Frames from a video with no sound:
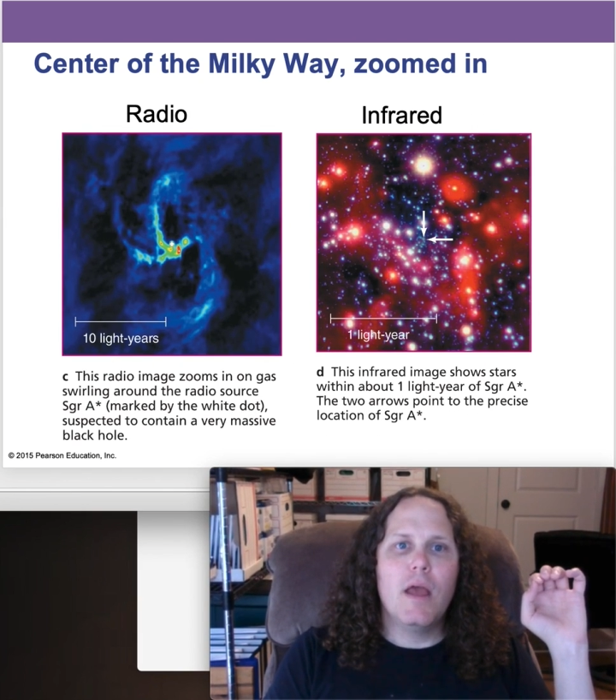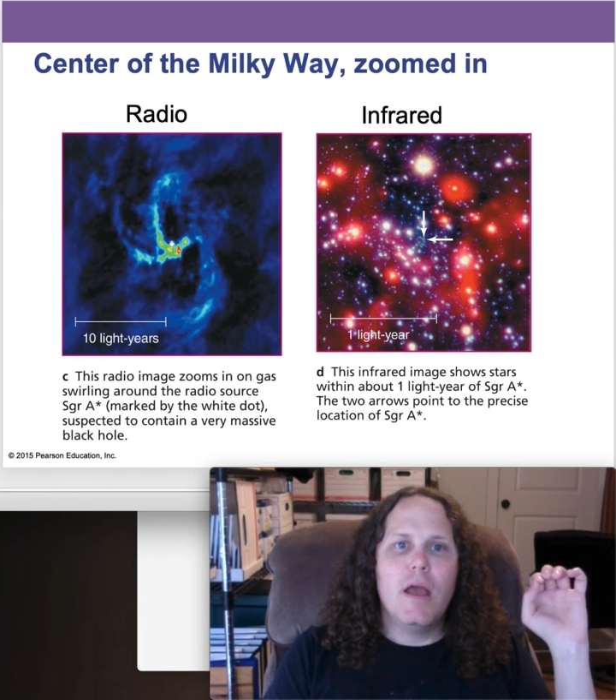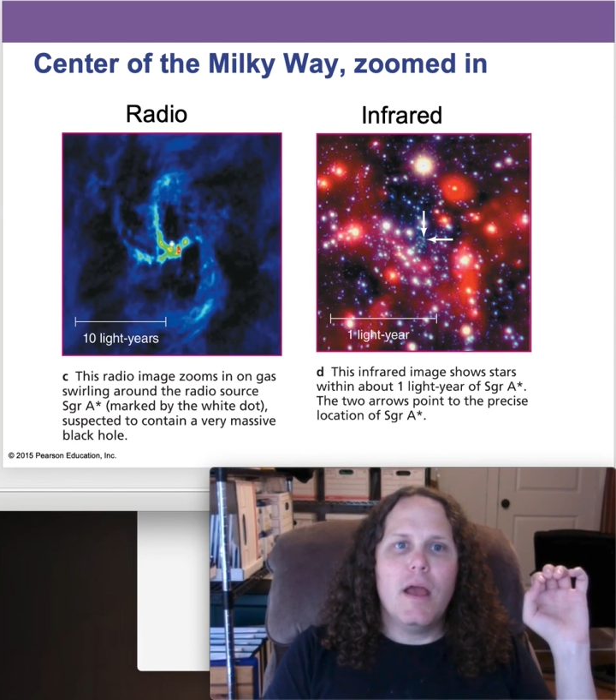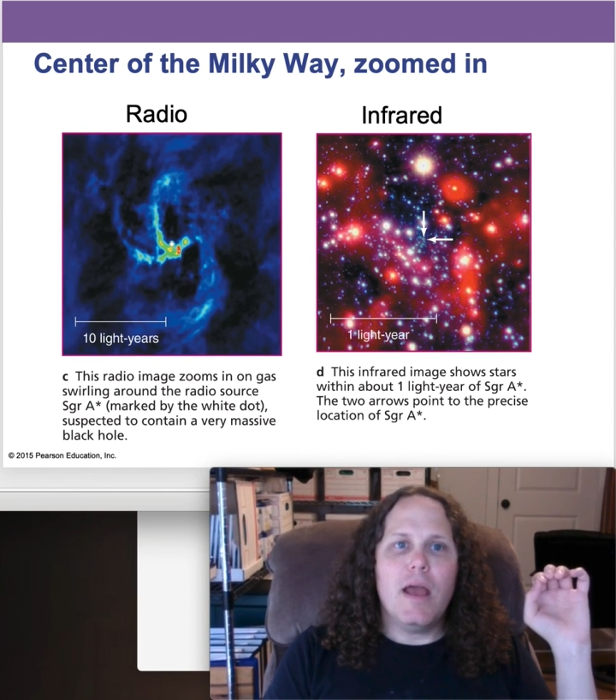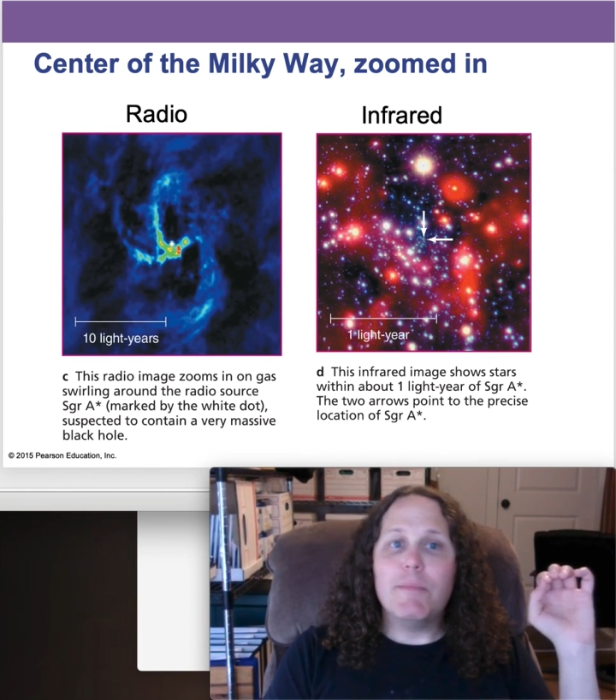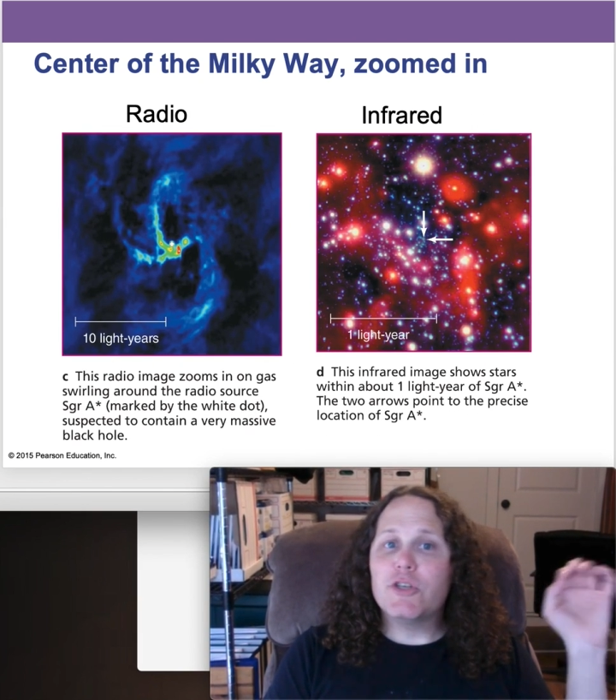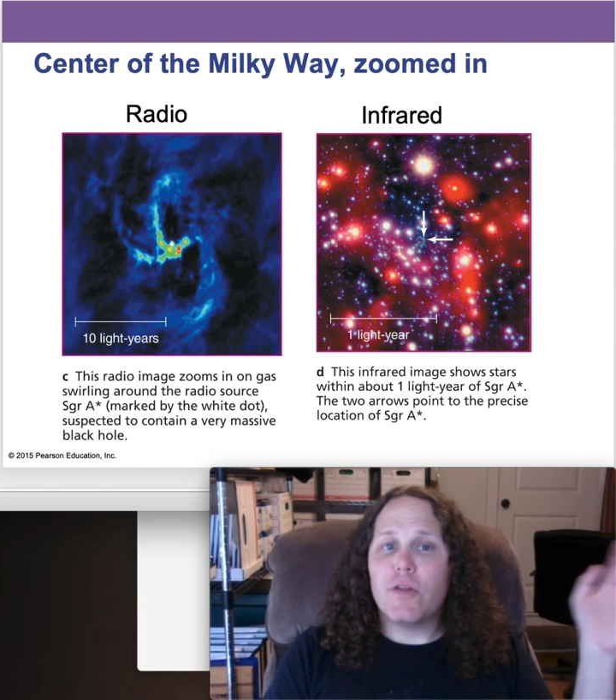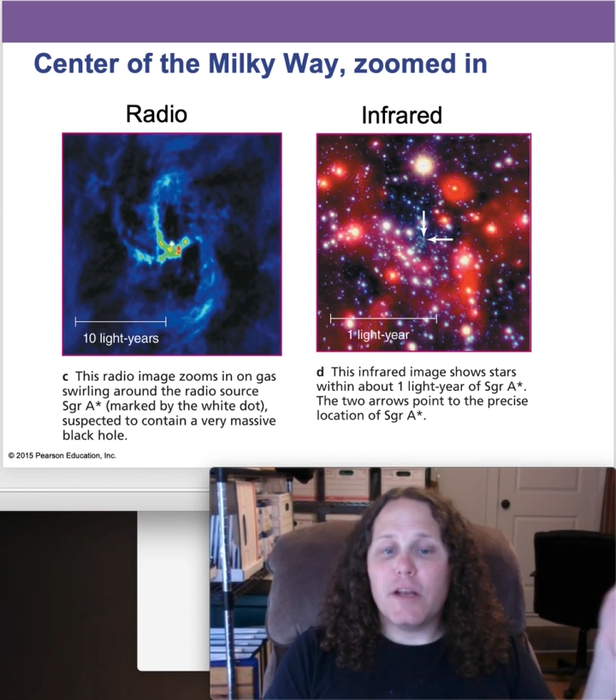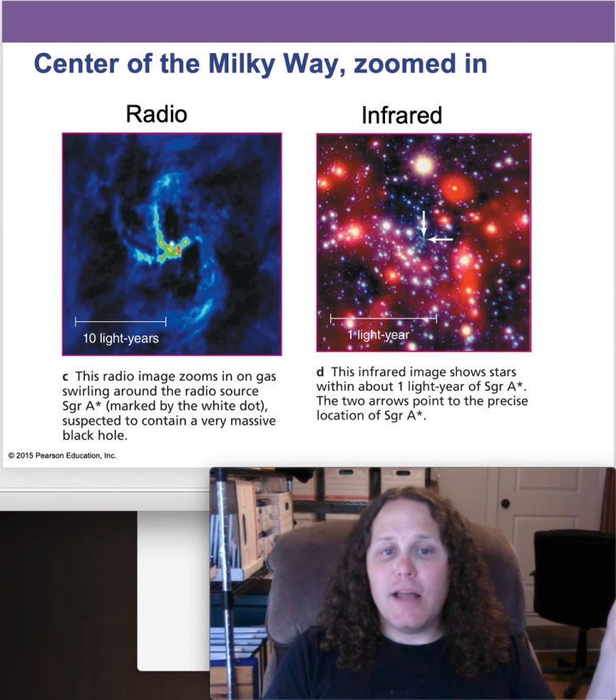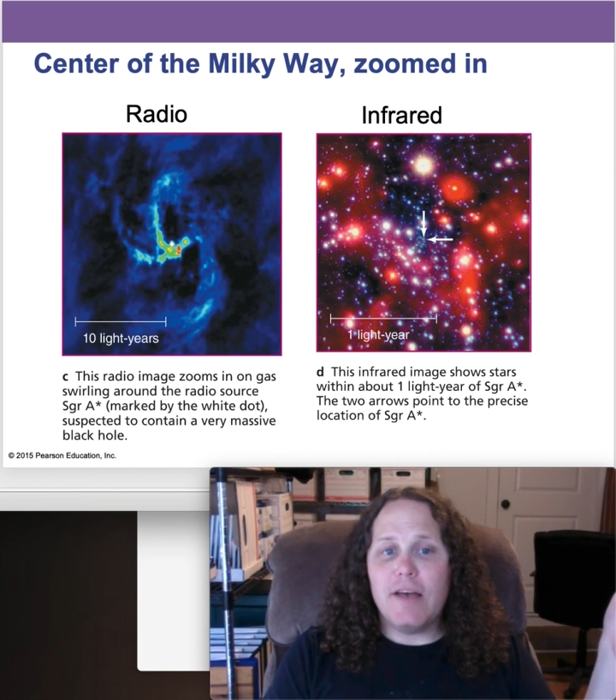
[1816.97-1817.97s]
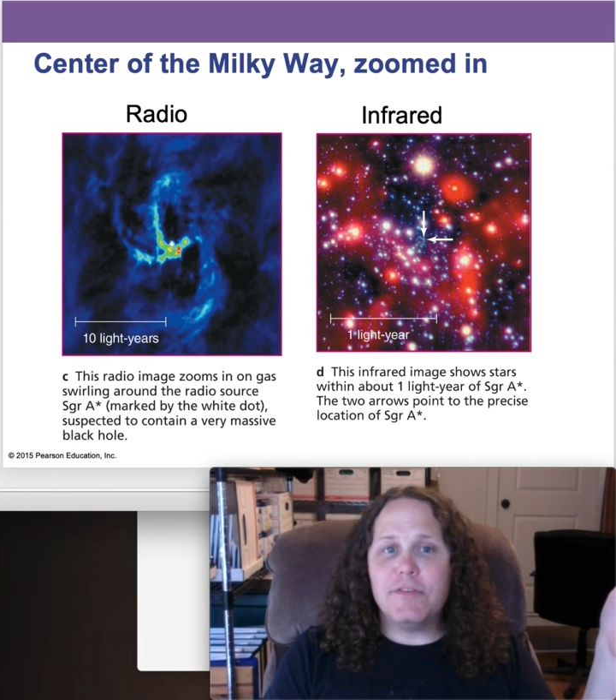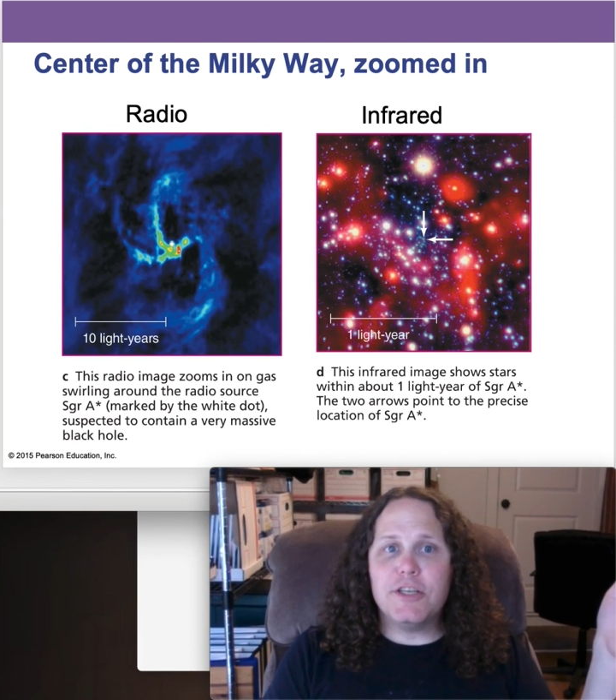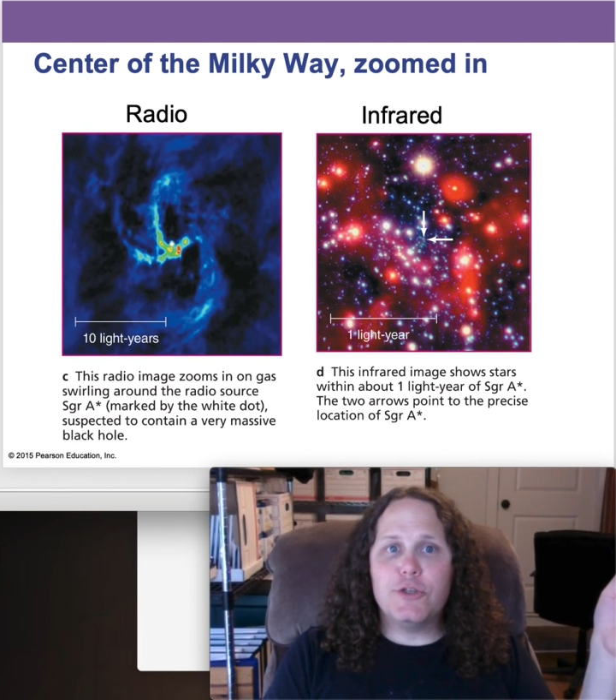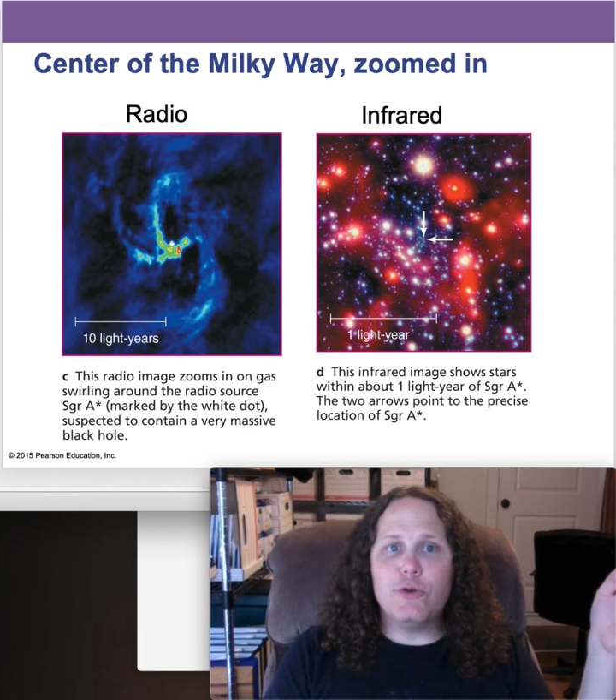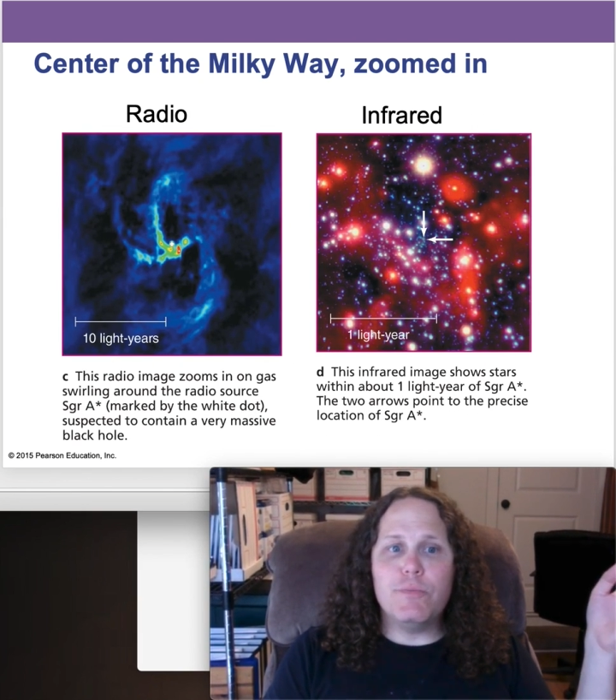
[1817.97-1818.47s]
Image on the left is
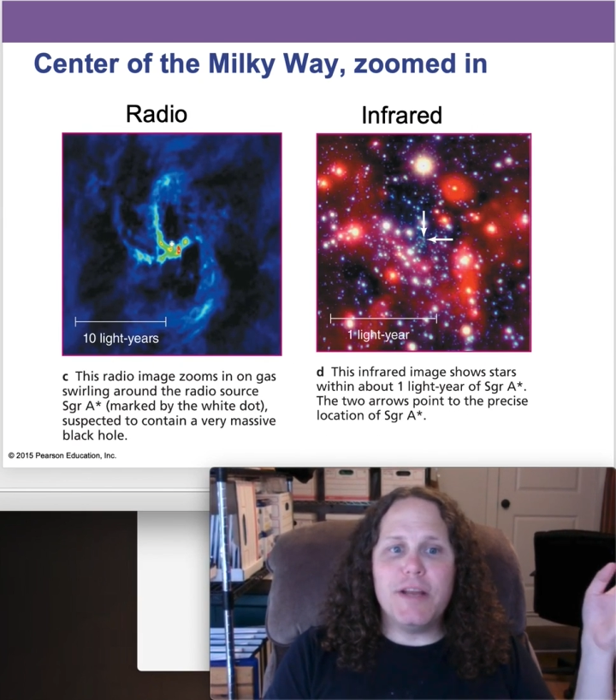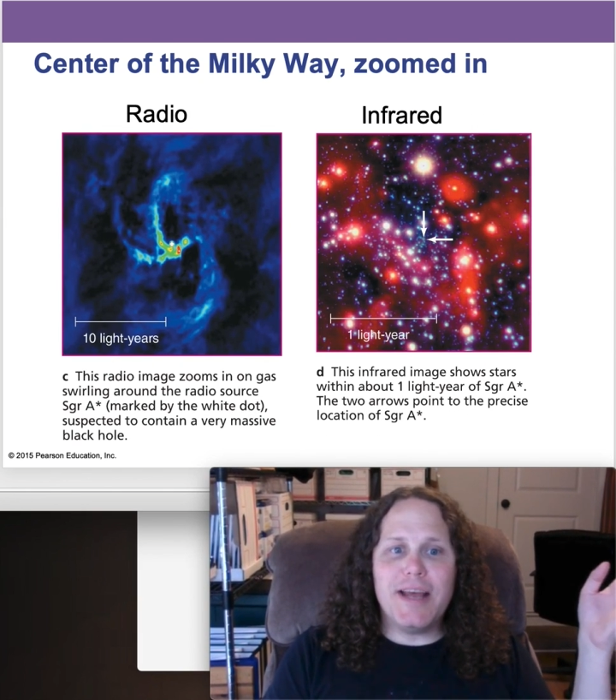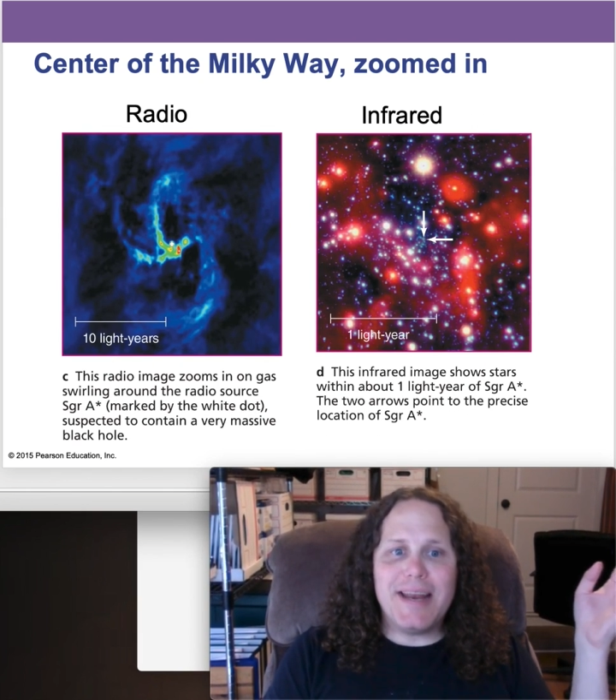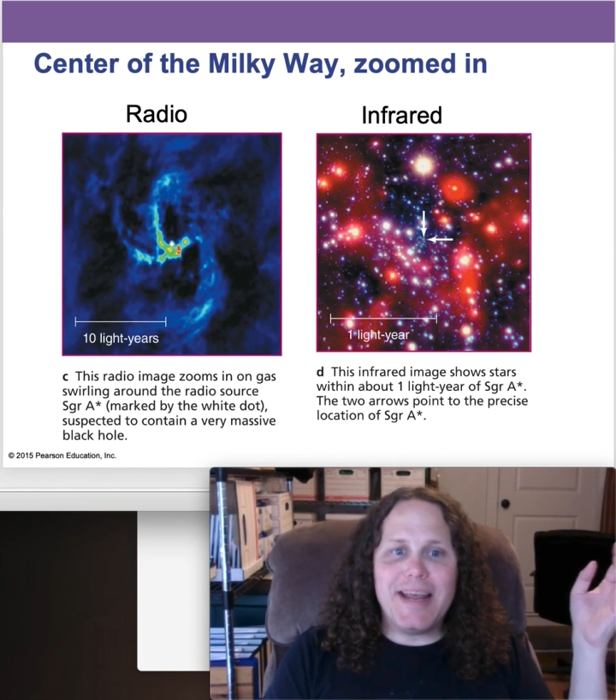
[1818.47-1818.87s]
zoomed in